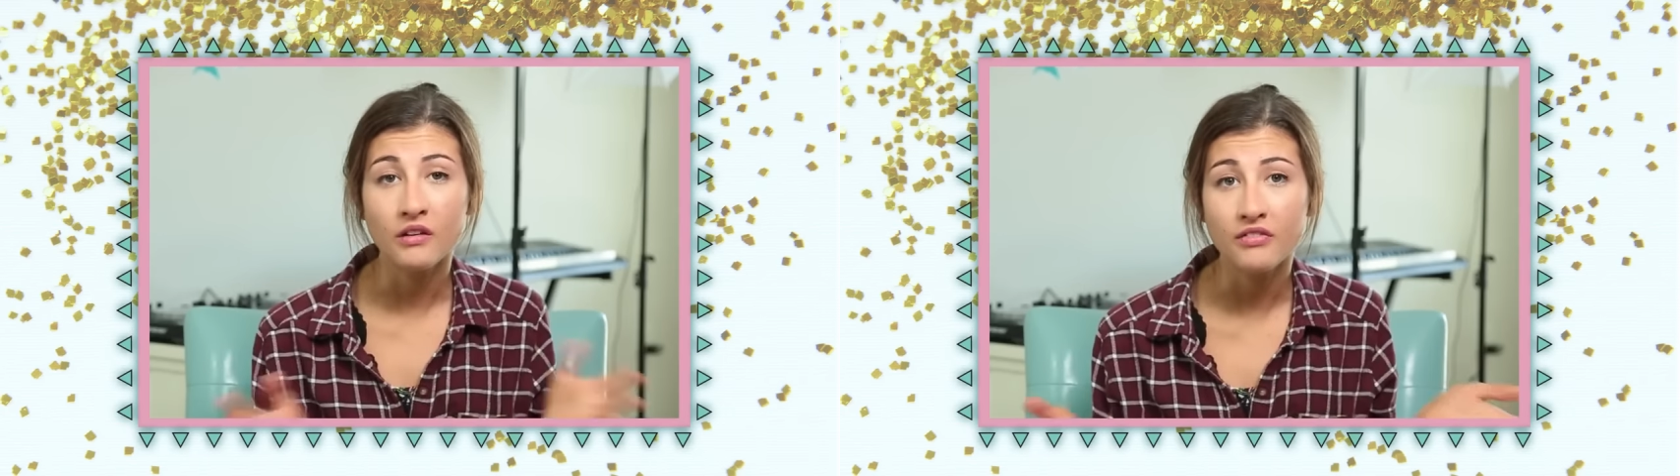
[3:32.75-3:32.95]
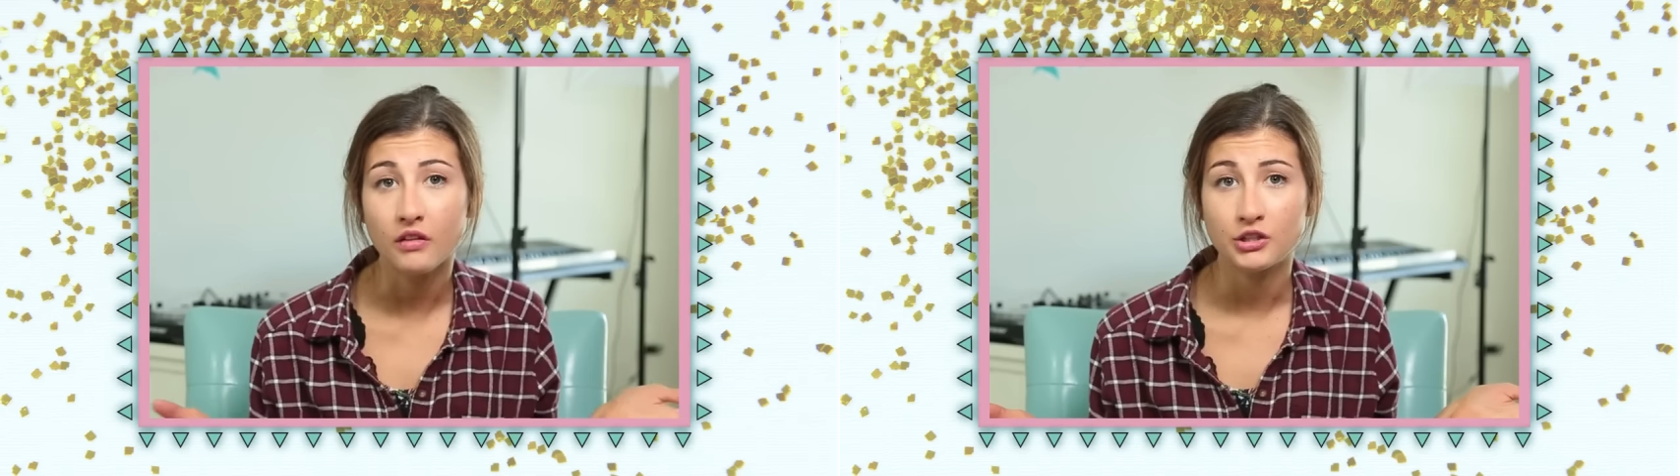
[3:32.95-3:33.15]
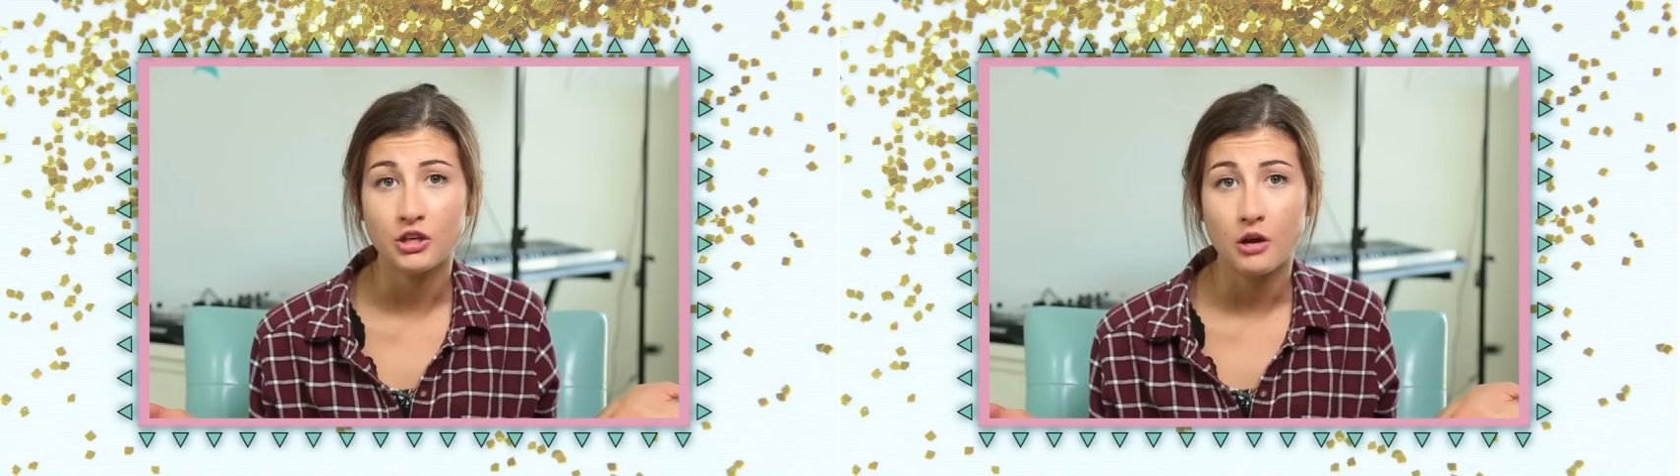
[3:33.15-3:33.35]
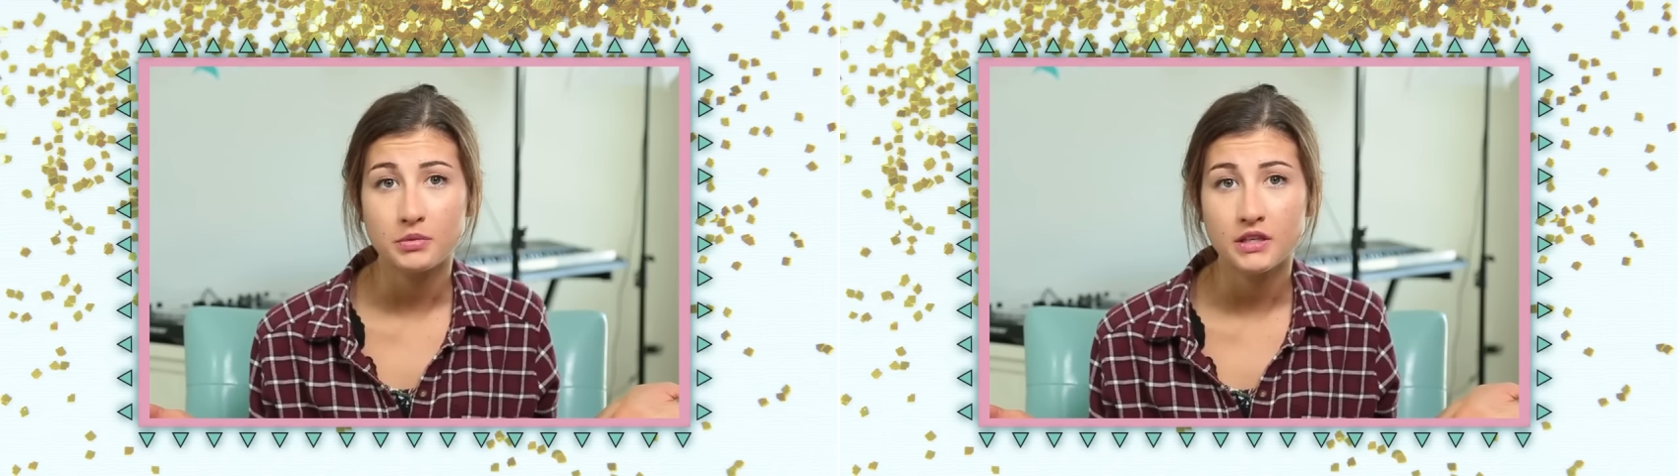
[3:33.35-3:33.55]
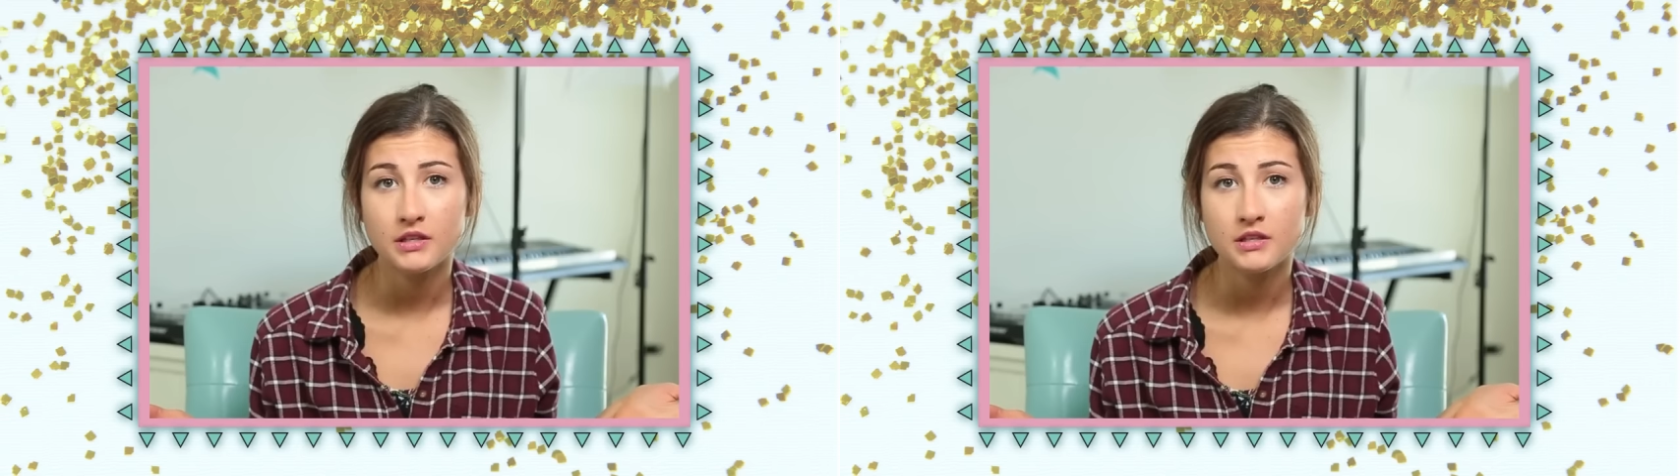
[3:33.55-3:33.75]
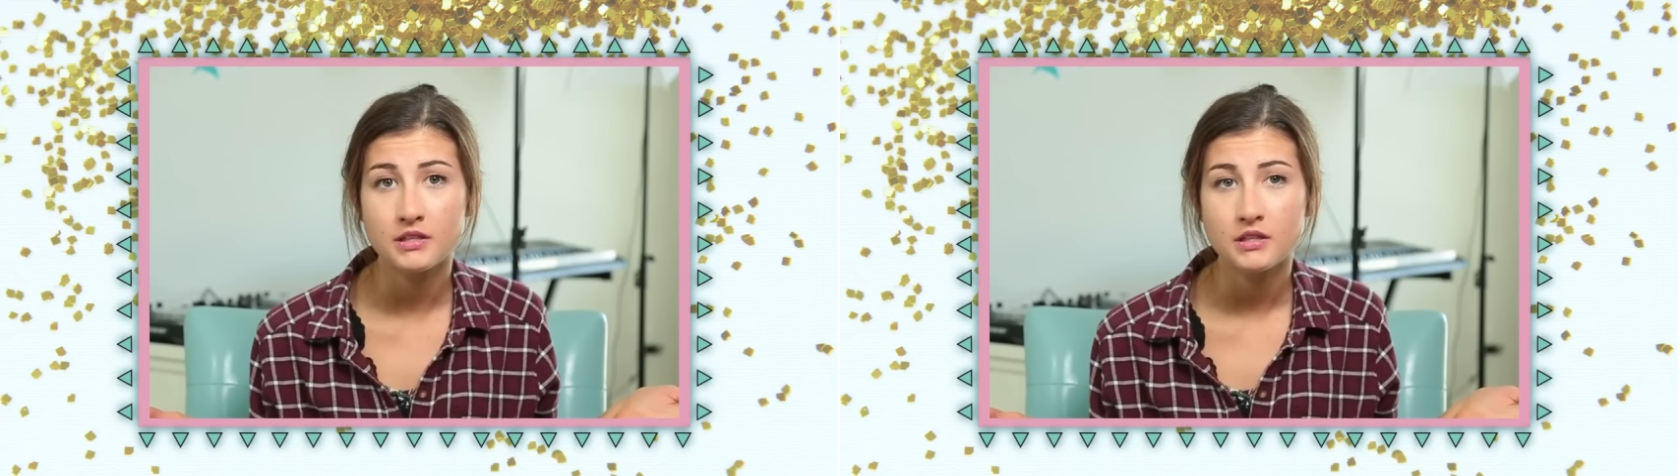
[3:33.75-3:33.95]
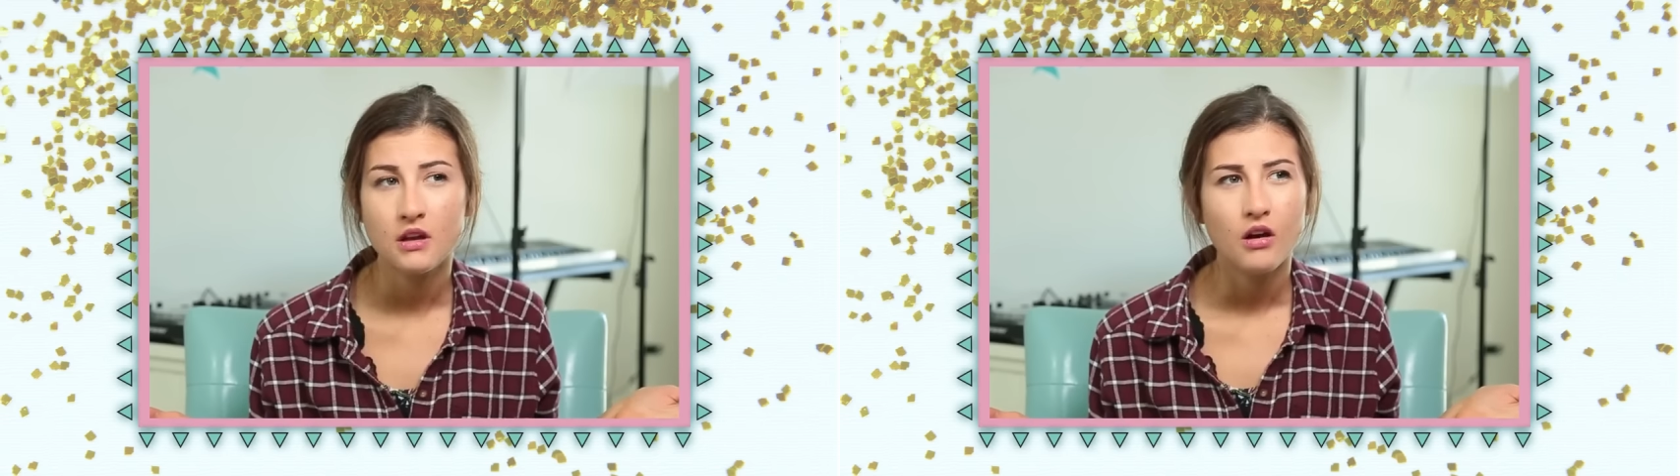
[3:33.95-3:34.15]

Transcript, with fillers: of the lunch options,